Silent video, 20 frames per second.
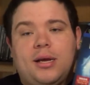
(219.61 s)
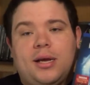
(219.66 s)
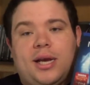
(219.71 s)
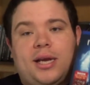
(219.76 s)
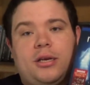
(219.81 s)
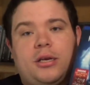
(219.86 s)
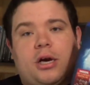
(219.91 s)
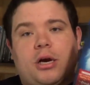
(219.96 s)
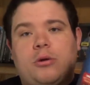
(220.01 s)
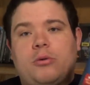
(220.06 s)

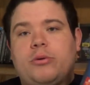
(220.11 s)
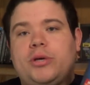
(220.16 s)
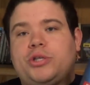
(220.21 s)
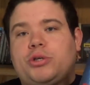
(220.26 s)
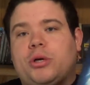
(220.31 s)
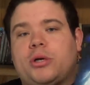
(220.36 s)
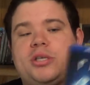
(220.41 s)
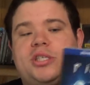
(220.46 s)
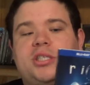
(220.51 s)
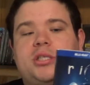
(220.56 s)
and not really
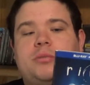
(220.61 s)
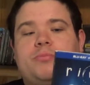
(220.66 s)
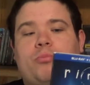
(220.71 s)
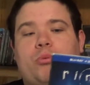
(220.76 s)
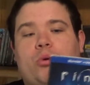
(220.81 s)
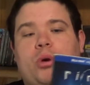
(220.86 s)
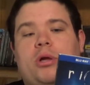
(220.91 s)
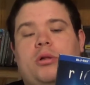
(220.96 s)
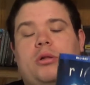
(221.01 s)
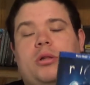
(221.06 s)
trying to
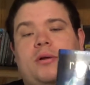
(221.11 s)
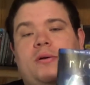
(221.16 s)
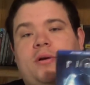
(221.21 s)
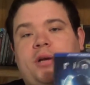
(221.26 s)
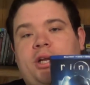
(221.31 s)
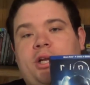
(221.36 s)
spoil